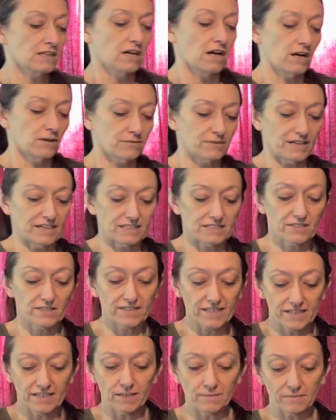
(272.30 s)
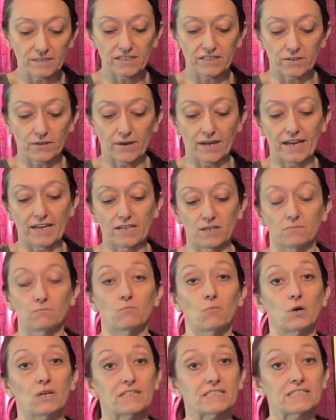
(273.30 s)
All right, so then I'm gonna go ahead and
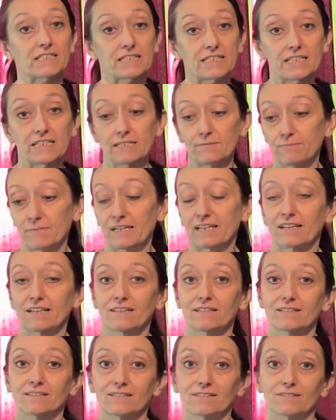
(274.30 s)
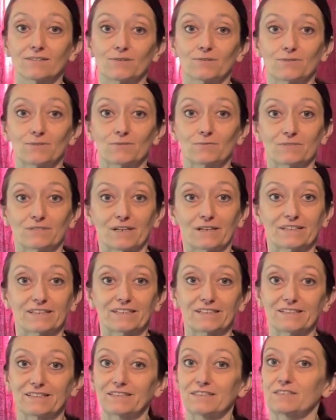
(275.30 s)
moisten it because those
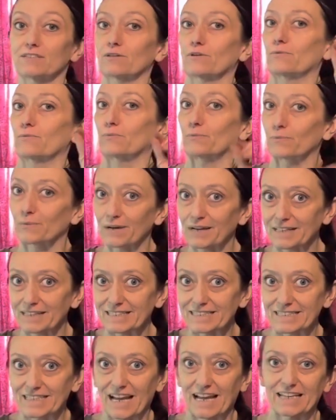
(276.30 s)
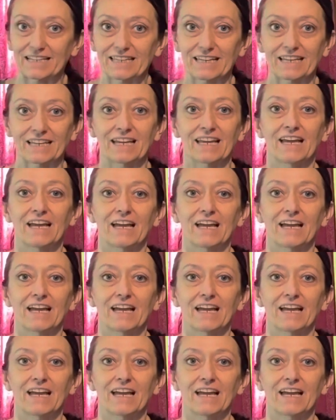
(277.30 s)
ranunculus are really tiny